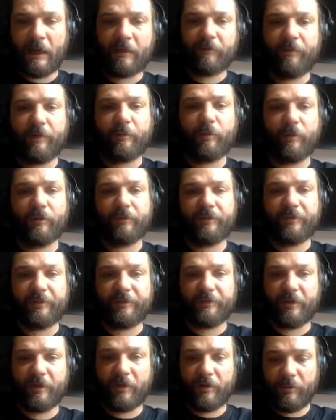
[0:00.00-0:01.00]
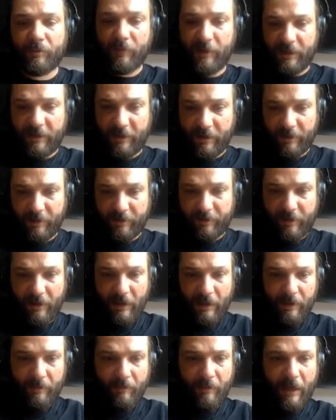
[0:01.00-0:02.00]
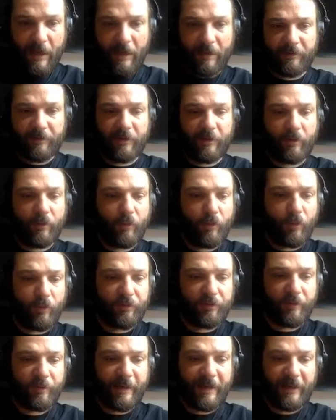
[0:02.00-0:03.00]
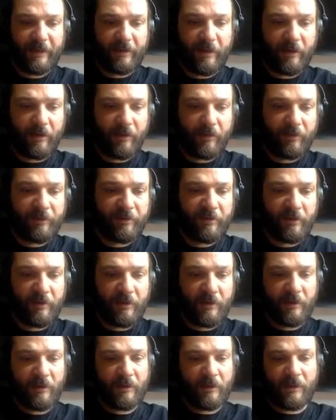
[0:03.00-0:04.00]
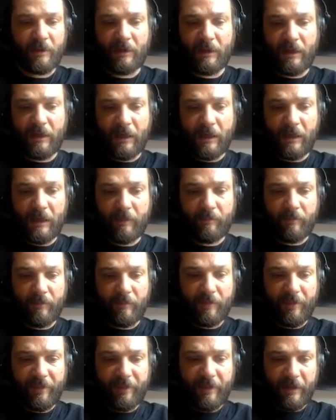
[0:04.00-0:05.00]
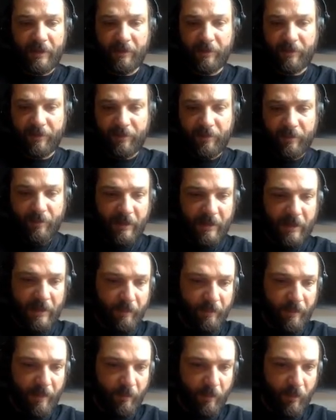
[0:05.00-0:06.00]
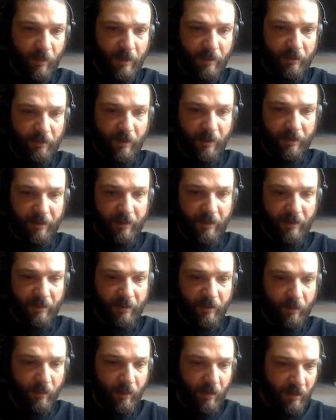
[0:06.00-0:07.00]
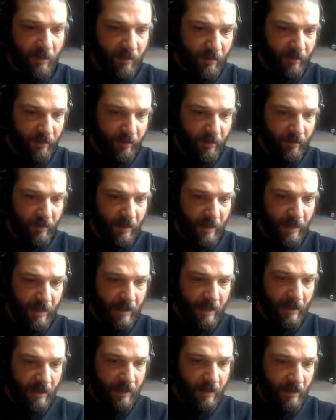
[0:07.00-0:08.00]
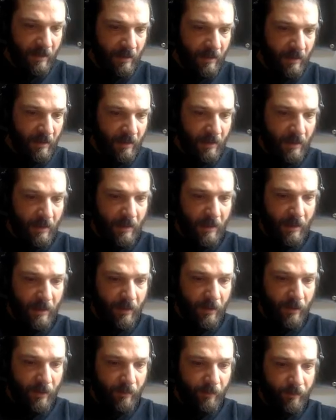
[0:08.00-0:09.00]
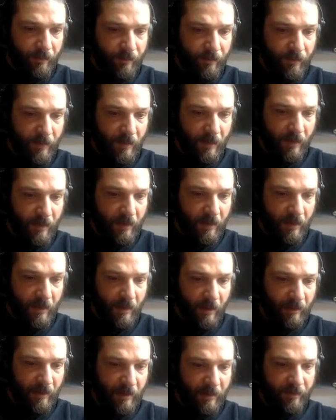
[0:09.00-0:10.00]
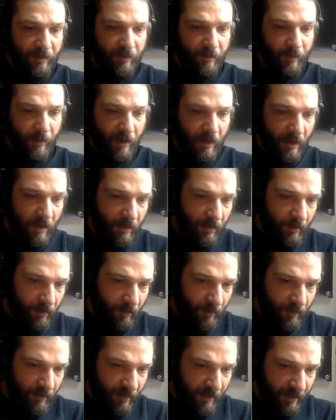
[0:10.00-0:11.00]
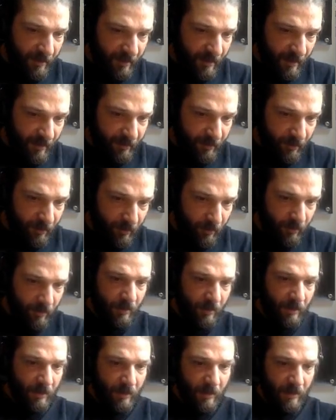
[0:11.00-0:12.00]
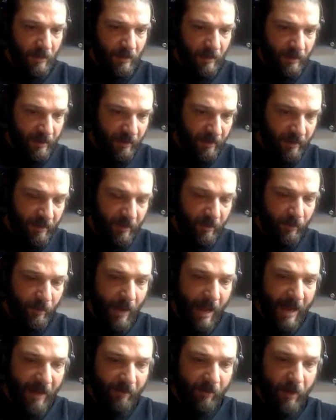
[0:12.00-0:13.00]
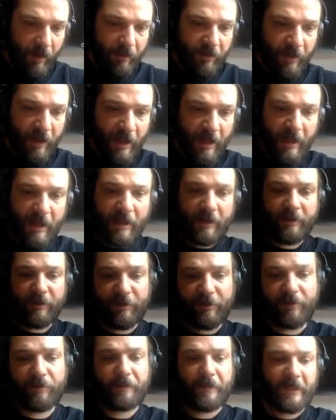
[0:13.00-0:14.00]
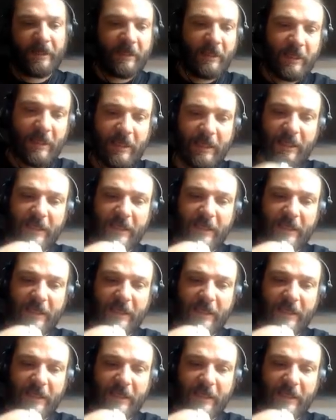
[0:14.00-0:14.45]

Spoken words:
And if we wanted to, we could actually automate those things to make it a bit more interesting. So what I'm going to do here, I'm going to go into my these little arrows here. It used to be an